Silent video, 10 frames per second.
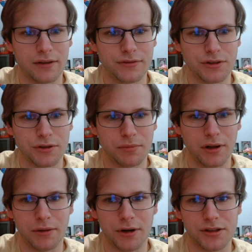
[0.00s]
So you
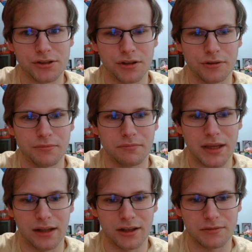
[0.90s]
probably want to just go
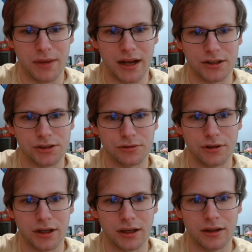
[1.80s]
BLS banish
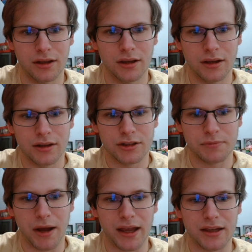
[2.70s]
Sork.
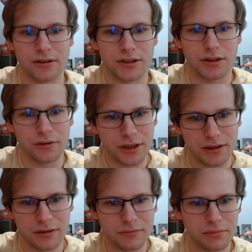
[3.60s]
Spy kill a
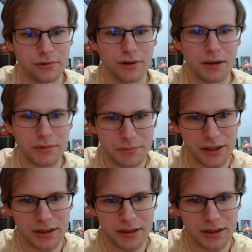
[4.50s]
token, probably,